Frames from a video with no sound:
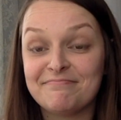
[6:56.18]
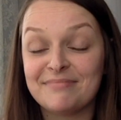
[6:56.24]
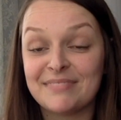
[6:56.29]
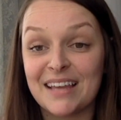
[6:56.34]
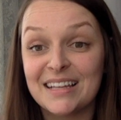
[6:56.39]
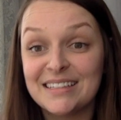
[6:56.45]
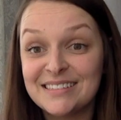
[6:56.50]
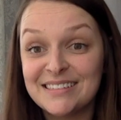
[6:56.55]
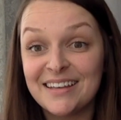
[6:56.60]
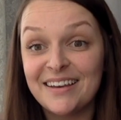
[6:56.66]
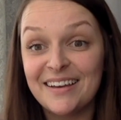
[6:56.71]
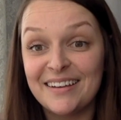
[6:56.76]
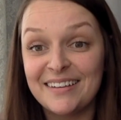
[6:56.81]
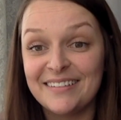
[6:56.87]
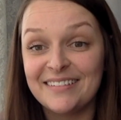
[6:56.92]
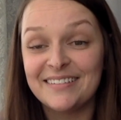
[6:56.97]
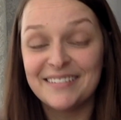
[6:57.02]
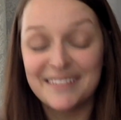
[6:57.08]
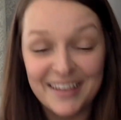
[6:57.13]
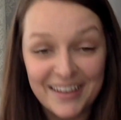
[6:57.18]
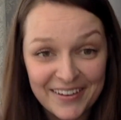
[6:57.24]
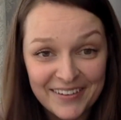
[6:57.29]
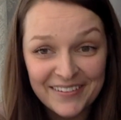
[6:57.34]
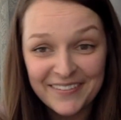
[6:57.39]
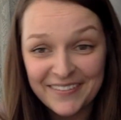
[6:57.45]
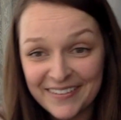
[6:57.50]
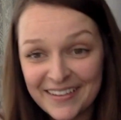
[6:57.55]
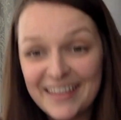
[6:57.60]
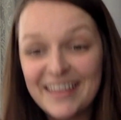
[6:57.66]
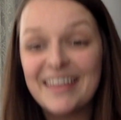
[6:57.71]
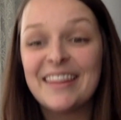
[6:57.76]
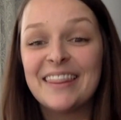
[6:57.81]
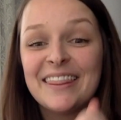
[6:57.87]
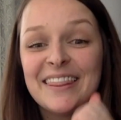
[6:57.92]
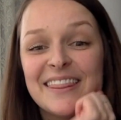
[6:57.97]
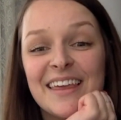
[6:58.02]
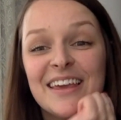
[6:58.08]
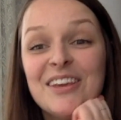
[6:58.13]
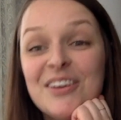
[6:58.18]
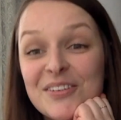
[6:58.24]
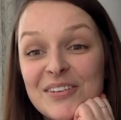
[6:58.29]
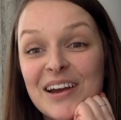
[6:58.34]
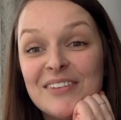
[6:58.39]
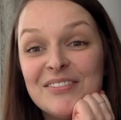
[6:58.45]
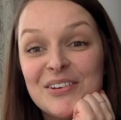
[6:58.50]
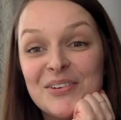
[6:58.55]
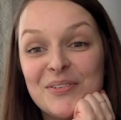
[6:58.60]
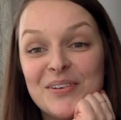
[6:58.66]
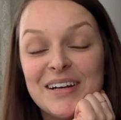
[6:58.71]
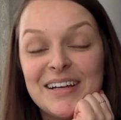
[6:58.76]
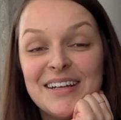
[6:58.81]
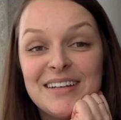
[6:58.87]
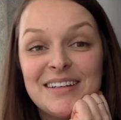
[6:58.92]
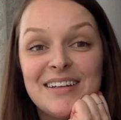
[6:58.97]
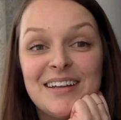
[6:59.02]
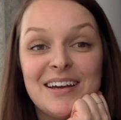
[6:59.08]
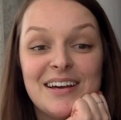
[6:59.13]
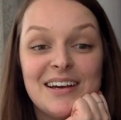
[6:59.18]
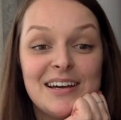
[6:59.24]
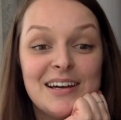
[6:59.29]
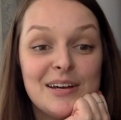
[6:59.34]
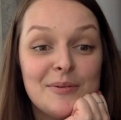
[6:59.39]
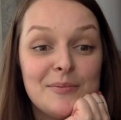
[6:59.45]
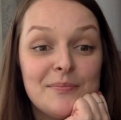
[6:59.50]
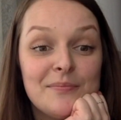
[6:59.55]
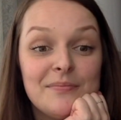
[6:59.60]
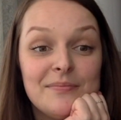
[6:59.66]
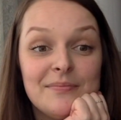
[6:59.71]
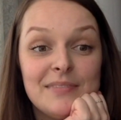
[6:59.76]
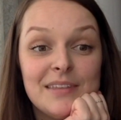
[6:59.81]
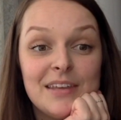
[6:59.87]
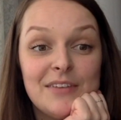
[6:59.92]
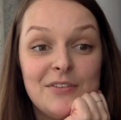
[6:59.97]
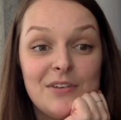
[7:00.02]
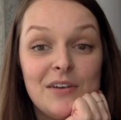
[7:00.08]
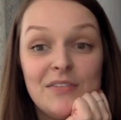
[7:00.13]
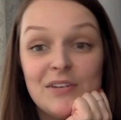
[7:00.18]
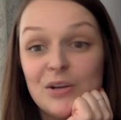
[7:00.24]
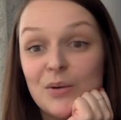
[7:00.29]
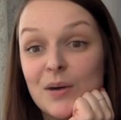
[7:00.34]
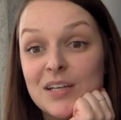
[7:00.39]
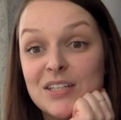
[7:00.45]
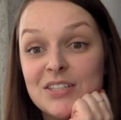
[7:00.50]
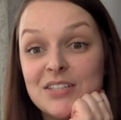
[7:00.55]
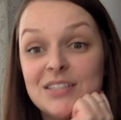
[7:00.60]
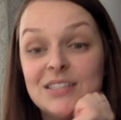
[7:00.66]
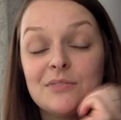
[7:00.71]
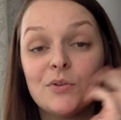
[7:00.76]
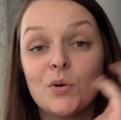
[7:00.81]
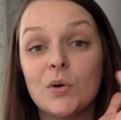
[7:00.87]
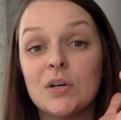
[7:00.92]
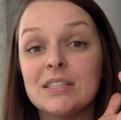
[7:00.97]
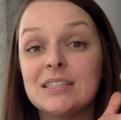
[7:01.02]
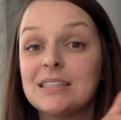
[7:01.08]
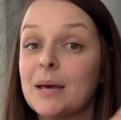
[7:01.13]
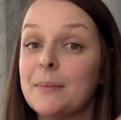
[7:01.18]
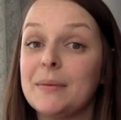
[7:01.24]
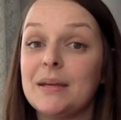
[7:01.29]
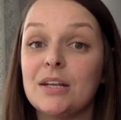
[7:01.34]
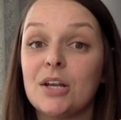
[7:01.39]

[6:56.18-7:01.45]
that's it. Thank you, everyone. If you have any questions, of course, let me